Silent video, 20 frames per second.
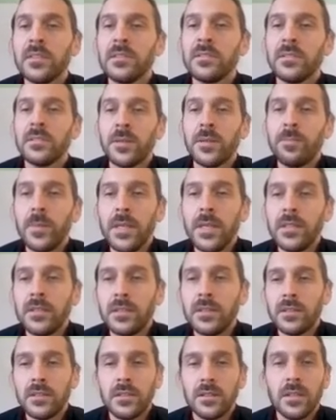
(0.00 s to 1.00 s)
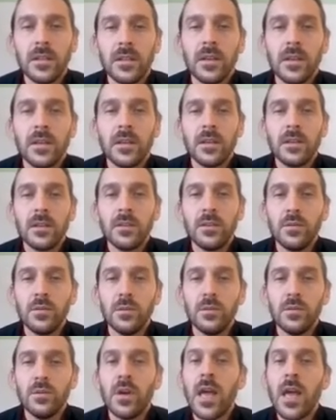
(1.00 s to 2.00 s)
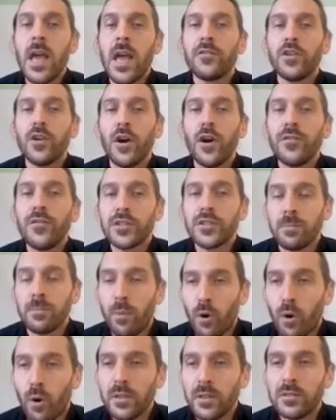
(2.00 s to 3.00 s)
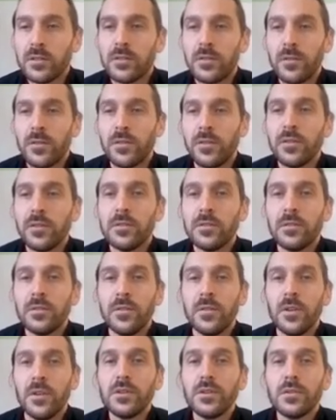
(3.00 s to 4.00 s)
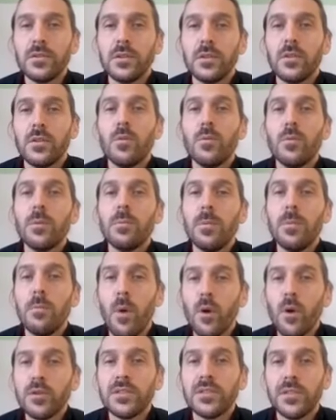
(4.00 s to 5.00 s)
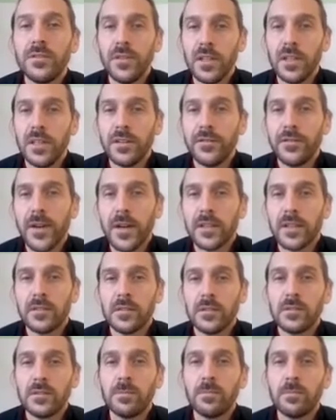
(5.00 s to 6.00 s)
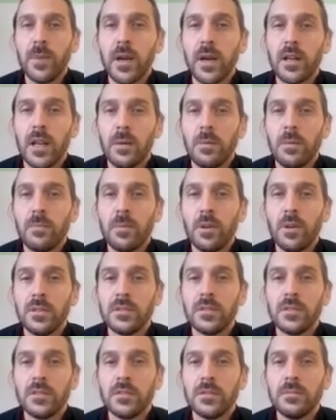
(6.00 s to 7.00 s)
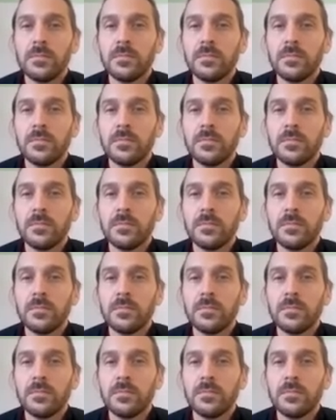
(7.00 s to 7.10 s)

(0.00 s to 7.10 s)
That means you have to offer support to those who would be most severely affected by climate policy.